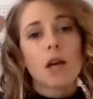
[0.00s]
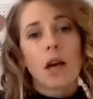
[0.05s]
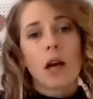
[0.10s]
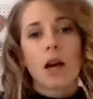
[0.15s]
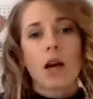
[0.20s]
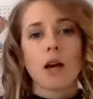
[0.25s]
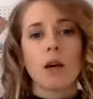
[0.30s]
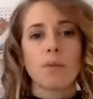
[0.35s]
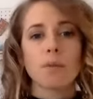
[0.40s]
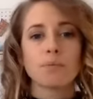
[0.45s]

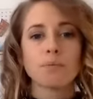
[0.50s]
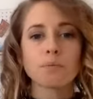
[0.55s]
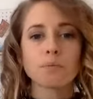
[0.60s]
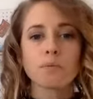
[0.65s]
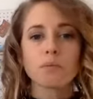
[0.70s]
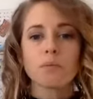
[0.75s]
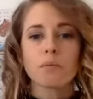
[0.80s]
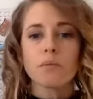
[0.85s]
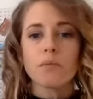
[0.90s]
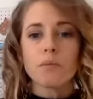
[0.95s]

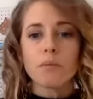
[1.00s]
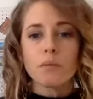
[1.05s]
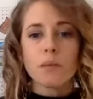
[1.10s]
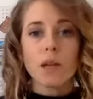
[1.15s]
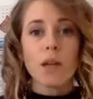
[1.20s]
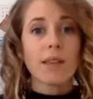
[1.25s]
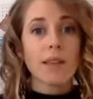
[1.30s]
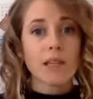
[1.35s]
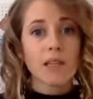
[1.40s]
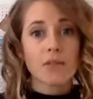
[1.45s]

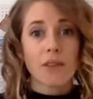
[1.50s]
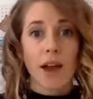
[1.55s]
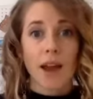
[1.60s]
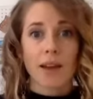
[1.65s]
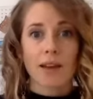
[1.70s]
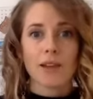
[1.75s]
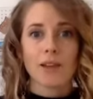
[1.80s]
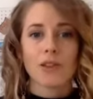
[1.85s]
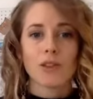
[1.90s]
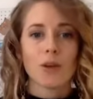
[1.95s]
And that's
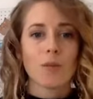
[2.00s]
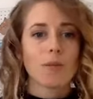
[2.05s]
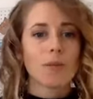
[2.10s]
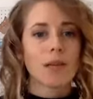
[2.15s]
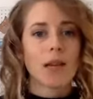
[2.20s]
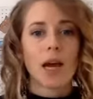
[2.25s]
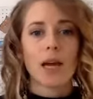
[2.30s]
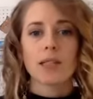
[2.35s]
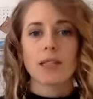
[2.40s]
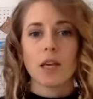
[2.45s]
fine. So I'm
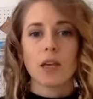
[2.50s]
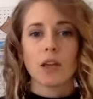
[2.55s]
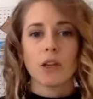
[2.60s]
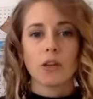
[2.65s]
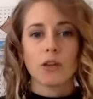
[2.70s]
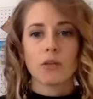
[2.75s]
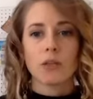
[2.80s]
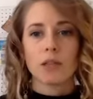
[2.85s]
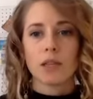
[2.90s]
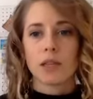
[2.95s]
not telling
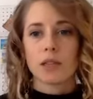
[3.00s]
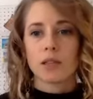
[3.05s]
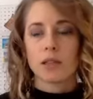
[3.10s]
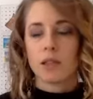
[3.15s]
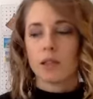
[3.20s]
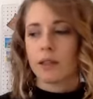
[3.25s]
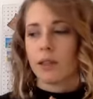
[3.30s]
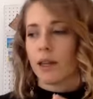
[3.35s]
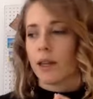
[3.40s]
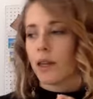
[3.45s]
you to
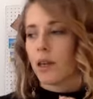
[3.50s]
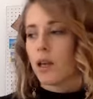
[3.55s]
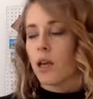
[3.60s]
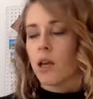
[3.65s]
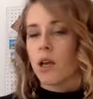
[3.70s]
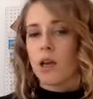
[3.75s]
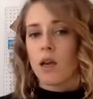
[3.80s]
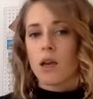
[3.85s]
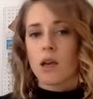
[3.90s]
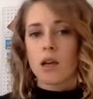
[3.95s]
necessarily like
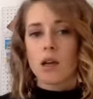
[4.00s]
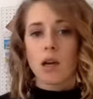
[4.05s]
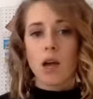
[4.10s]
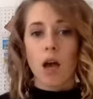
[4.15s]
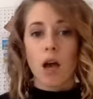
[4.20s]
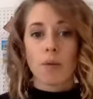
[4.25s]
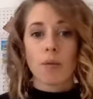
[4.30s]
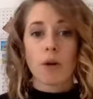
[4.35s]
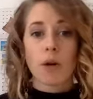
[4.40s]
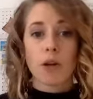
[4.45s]

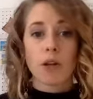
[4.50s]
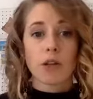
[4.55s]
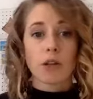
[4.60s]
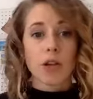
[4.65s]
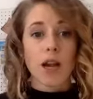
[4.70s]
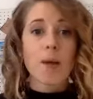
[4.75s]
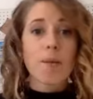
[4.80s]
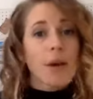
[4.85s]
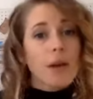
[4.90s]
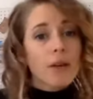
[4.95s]
KonMari the
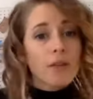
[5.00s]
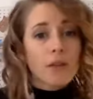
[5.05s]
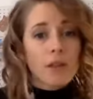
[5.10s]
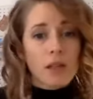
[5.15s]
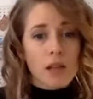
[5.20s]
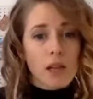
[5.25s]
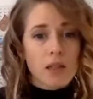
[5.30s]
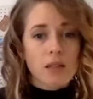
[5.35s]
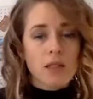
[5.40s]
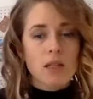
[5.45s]
crap out of your
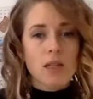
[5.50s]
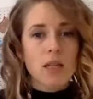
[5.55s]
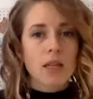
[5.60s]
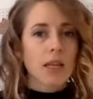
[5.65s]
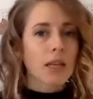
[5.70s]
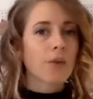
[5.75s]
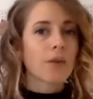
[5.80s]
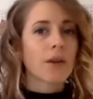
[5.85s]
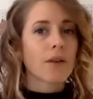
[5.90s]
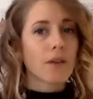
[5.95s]
closet and
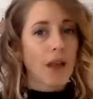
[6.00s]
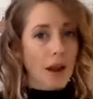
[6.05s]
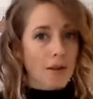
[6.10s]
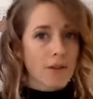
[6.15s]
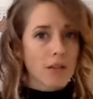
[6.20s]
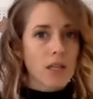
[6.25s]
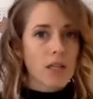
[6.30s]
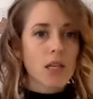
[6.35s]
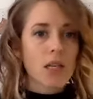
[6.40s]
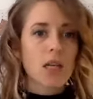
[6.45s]
get rid of
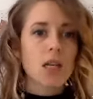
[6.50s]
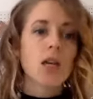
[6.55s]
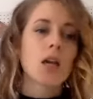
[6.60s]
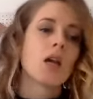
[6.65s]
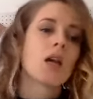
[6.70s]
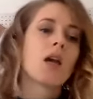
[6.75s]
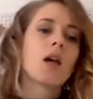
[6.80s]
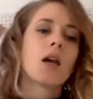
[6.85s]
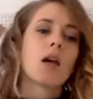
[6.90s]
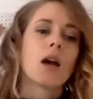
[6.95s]
everything.
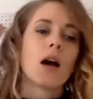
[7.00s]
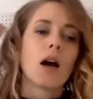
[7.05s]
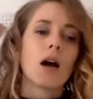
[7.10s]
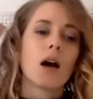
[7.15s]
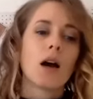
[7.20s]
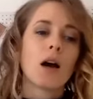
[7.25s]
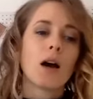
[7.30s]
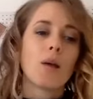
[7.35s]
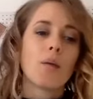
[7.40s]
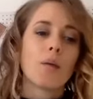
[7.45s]

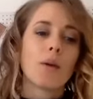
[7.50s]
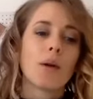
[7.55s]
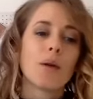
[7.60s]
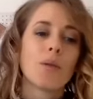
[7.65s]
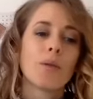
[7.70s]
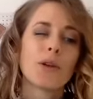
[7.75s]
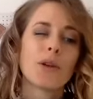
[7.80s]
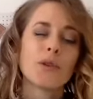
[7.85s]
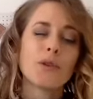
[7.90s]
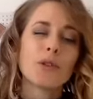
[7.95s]
But
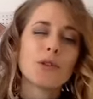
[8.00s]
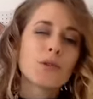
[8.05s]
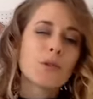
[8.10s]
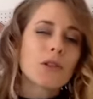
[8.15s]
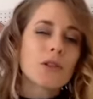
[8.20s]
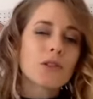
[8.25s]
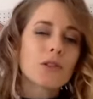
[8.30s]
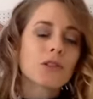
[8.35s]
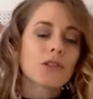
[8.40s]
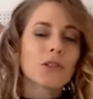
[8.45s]
you do
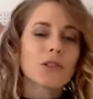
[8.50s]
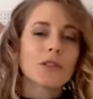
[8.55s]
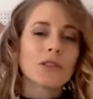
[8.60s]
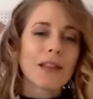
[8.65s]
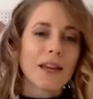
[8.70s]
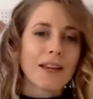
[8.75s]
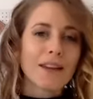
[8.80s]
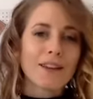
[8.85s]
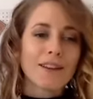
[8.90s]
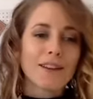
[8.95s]
want to do a little
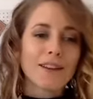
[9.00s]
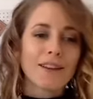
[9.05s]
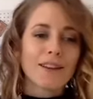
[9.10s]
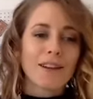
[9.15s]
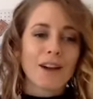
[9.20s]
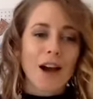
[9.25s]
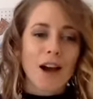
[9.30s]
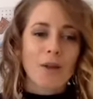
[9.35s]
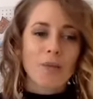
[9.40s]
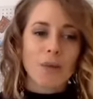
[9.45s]
light
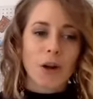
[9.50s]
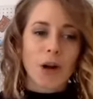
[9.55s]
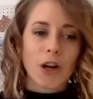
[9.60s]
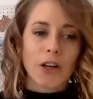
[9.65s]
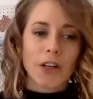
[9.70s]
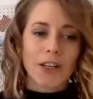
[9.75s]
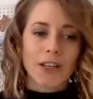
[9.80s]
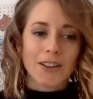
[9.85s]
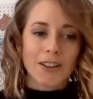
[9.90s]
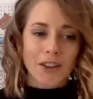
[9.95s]

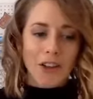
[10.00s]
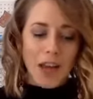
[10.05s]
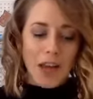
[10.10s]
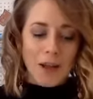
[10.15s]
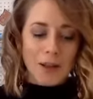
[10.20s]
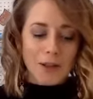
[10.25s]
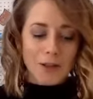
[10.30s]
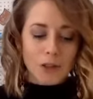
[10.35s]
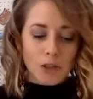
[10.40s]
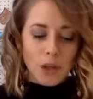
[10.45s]
KonMariing,
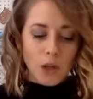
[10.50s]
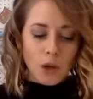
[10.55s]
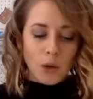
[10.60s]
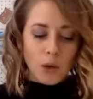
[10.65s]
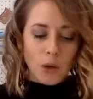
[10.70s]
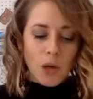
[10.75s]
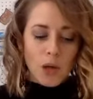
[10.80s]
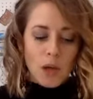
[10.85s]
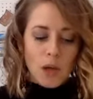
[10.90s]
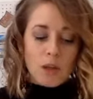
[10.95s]
okay?
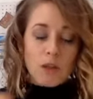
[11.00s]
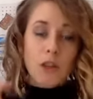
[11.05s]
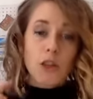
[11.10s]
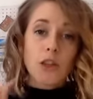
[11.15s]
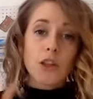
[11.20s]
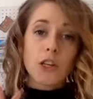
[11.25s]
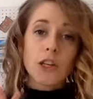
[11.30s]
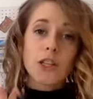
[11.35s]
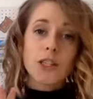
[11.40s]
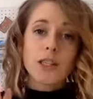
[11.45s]
So the
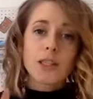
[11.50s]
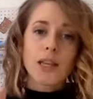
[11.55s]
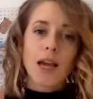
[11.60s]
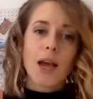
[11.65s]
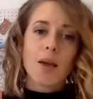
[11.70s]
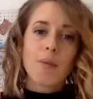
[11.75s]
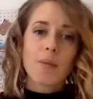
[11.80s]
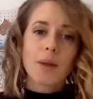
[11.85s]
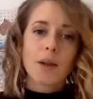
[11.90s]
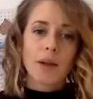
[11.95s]
third
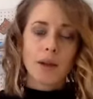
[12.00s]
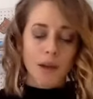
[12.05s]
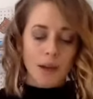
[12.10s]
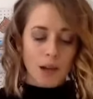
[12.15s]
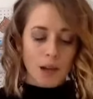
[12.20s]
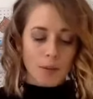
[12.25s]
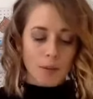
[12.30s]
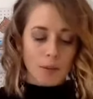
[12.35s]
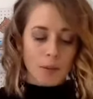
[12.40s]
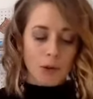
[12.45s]
step,
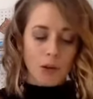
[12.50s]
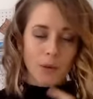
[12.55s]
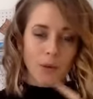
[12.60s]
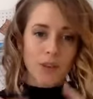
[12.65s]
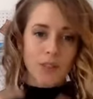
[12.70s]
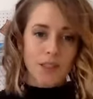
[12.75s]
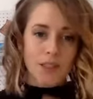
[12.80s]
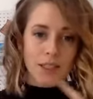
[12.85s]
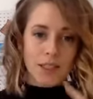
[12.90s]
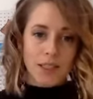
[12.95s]
I'm going with
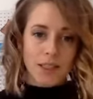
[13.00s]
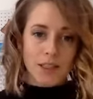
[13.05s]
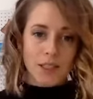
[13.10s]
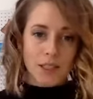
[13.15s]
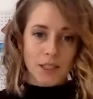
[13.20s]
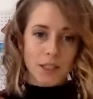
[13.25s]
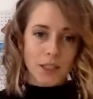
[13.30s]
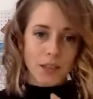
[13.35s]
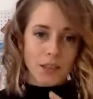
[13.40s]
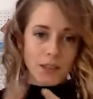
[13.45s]
the T's
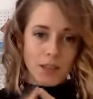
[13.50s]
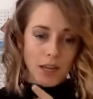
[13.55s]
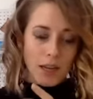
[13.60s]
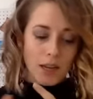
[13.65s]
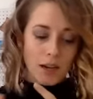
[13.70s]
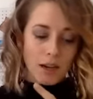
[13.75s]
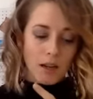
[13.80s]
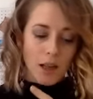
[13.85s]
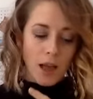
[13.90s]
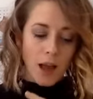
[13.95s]
here. Take
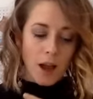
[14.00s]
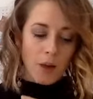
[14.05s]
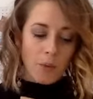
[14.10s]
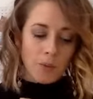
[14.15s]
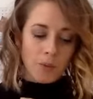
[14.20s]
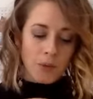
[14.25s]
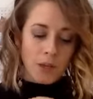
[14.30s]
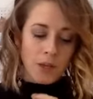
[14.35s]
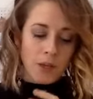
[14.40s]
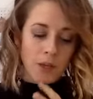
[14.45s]
it all out,
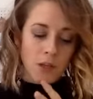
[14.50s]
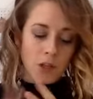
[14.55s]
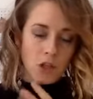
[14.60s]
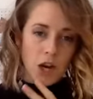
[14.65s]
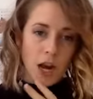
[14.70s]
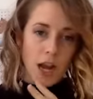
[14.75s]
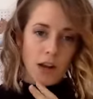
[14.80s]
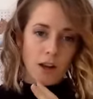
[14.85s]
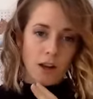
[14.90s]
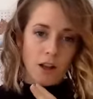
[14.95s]

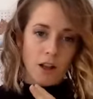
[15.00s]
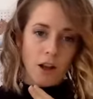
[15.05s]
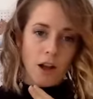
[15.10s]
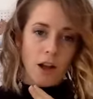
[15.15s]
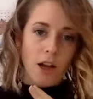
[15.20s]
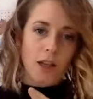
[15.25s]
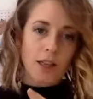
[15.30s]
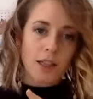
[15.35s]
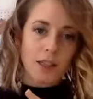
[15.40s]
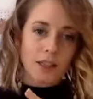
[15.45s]
try it all
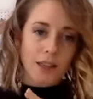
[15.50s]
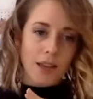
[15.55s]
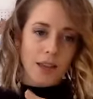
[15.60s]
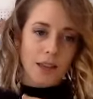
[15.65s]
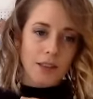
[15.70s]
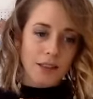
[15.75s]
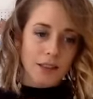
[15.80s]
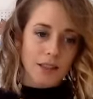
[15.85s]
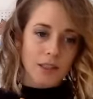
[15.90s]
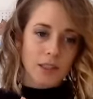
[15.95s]
on, and
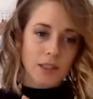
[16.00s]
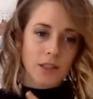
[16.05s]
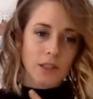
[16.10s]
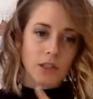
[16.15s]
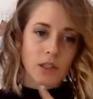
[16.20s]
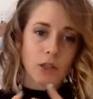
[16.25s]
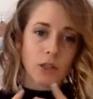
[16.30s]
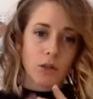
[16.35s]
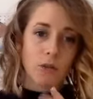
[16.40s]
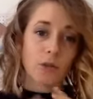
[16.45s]
then this
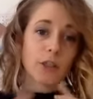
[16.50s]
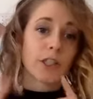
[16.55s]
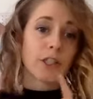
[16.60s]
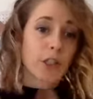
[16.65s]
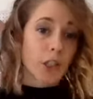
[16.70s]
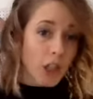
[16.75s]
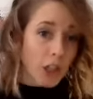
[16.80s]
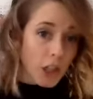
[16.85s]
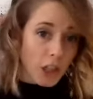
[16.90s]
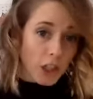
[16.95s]
is
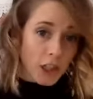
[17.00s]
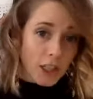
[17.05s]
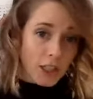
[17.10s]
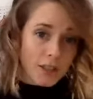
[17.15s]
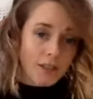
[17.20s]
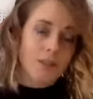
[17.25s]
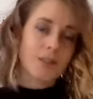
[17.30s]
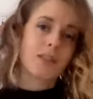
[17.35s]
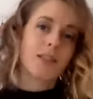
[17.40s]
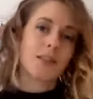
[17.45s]

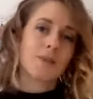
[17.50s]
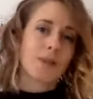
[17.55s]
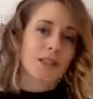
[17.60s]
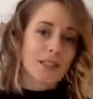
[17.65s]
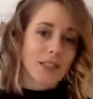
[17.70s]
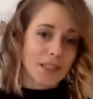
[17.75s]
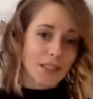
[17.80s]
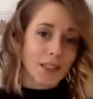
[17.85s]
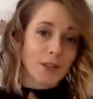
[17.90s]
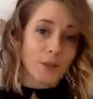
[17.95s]
return. There's my
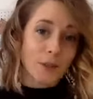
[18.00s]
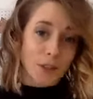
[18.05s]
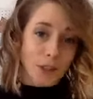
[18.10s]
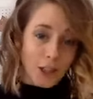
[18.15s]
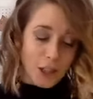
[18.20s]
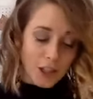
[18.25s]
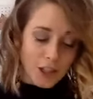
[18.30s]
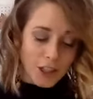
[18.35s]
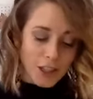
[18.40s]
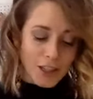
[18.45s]
T,
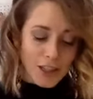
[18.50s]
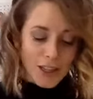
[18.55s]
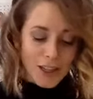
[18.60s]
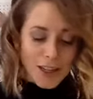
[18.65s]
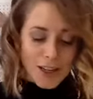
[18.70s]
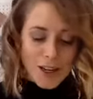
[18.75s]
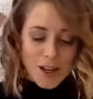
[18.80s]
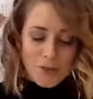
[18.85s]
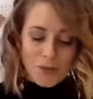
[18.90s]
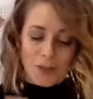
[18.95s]
return.
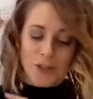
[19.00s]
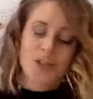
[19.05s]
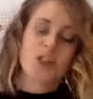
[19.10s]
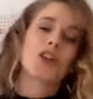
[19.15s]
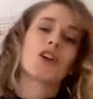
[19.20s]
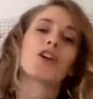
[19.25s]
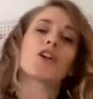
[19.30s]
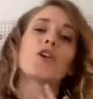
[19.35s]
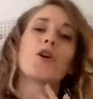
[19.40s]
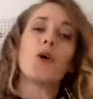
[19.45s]

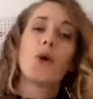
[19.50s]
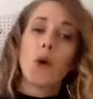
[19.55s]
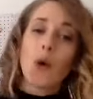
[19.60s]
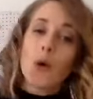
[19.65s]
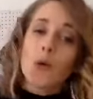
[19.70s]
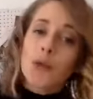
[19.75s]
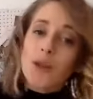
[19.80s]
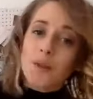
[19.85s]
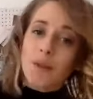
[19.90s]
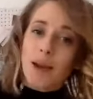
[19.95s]
Return
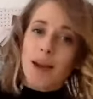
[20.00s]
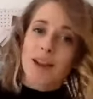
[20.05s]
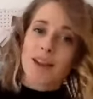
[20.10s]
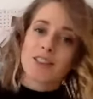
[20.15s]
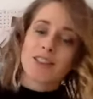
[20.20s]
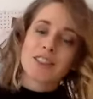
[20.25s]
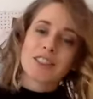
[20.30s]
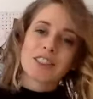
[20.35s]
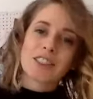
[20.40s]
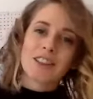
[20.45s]
only back
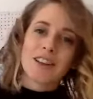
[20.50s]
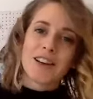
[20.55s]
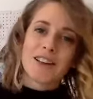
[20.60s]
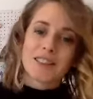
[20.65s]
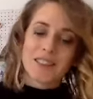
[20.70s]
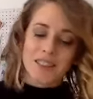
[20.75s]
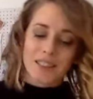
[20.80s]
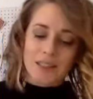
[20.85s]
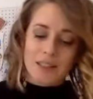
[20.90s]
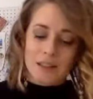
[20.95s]
into your
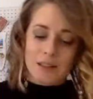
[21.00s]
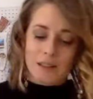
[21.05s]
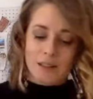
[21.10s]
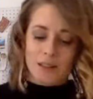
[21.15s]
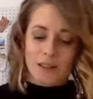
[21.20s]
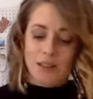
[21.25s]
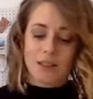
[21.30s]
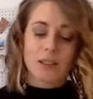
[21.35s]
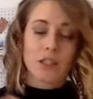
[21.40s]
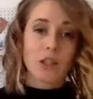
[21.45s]
closet the
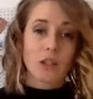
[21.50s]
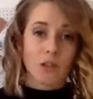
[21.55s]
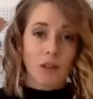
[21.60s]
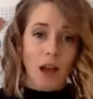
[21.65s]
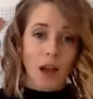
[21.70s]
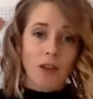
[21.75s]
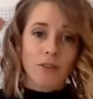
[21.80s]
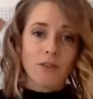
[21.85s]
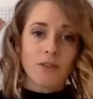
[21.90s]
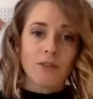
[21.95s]
things that you
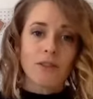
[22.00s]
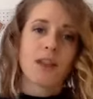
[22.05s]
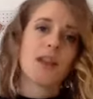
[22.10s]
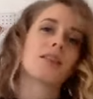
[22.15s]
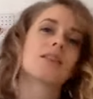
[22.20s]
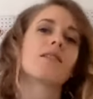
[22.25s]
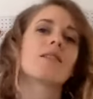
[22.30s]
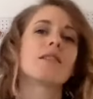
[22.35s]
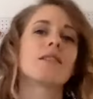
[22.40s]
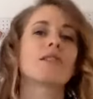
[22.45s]
love
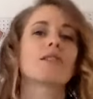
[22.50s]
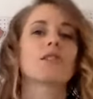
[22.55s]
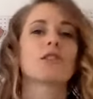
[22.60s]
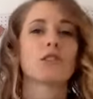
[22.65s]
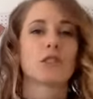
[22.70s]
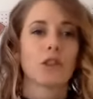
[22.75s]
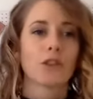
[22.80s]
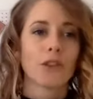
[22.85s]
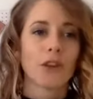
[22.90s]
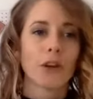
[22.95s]
and the things that
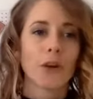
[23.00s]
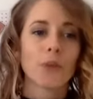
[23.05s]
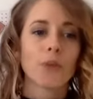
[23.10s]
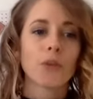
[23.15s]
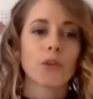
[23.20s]
serve you.